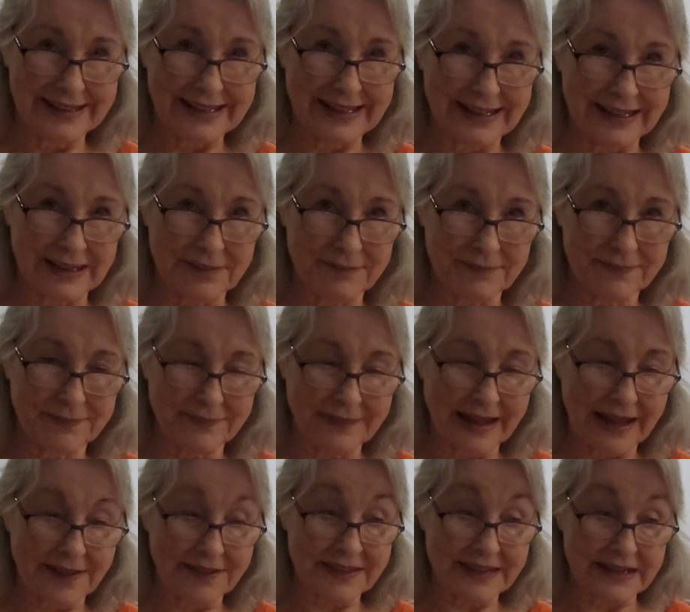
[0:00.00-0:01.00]
Yeah,
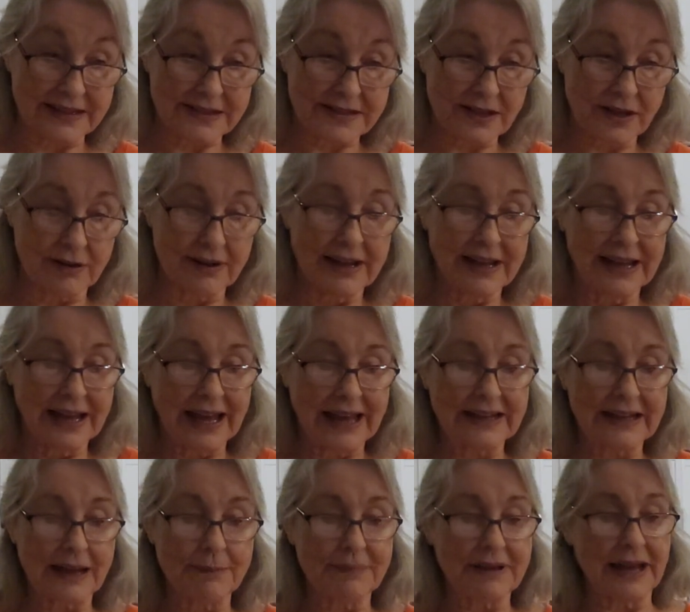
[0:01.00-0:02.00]
I think so. And
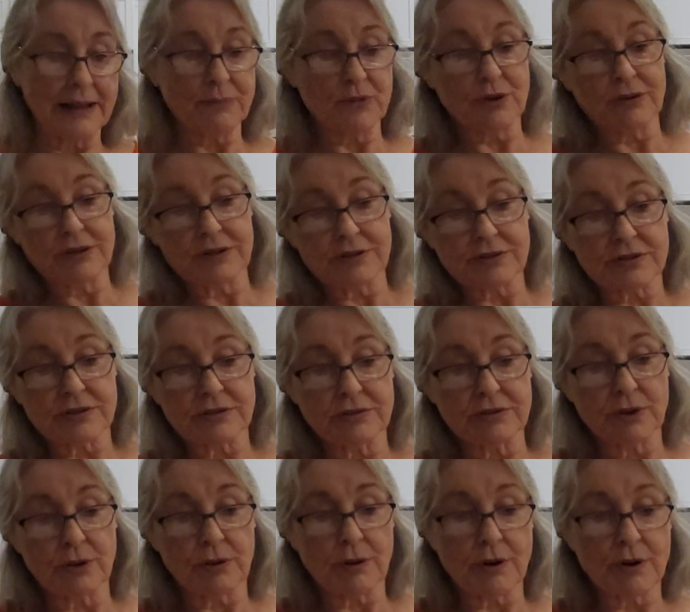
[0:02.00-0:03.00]
I'm going to
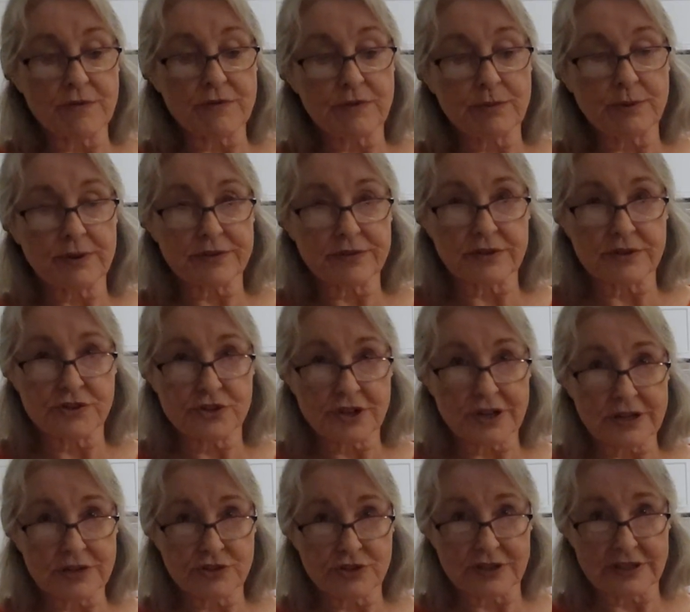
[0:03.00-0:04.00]
go over with the
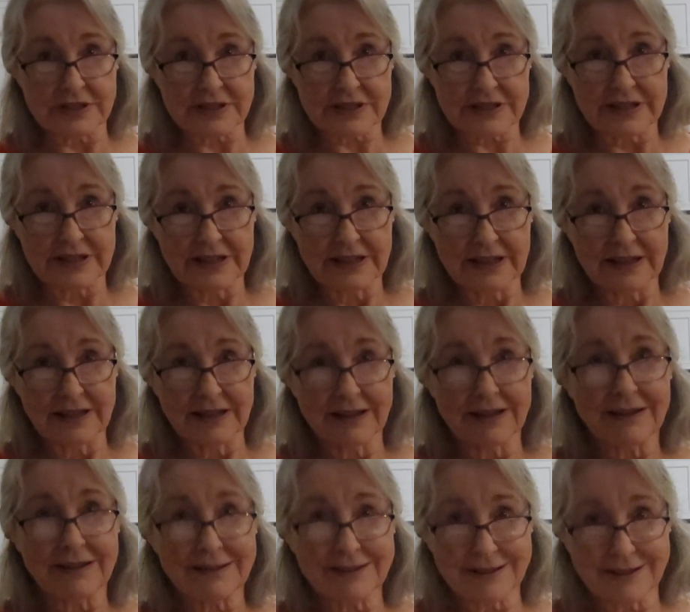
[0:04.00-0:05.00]
judges
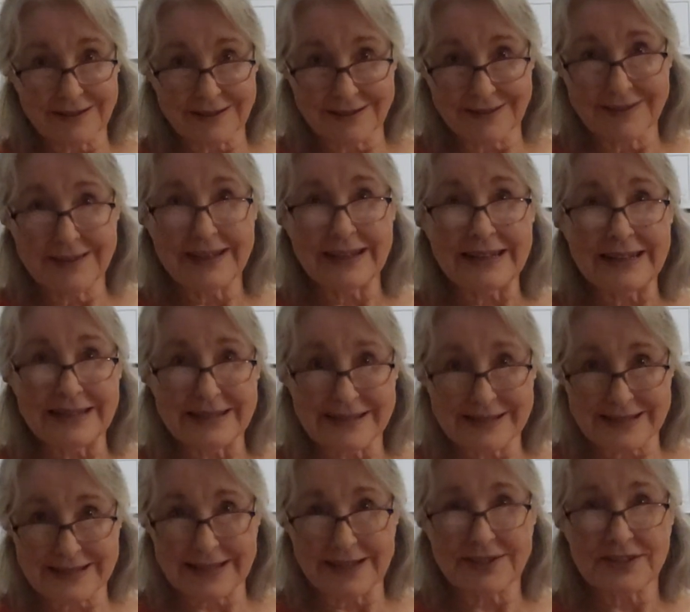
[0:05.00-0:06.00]

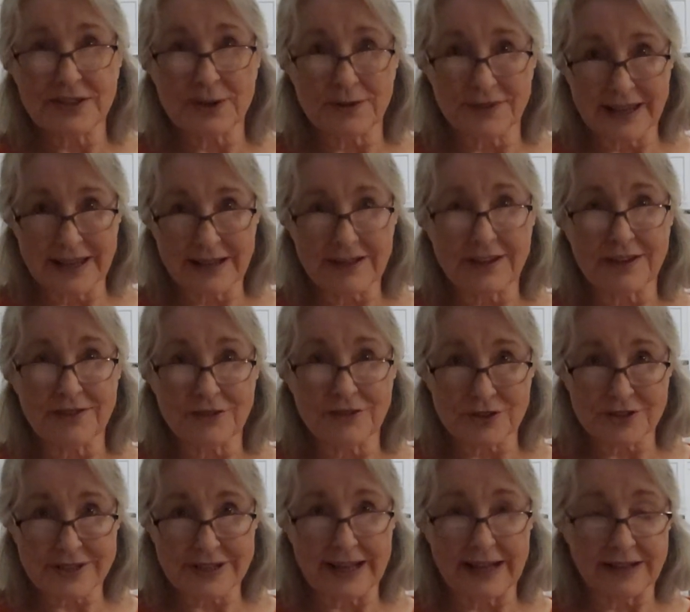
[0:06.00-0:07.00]
these so they'll
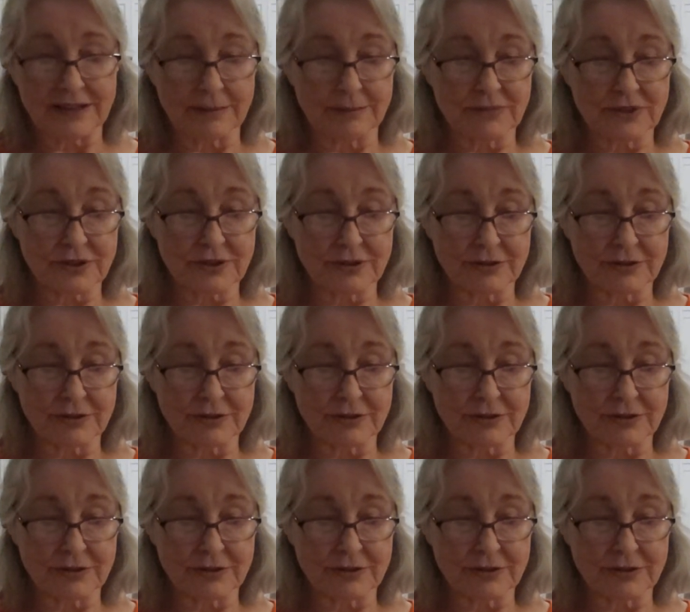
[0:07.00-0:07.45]
understand them too.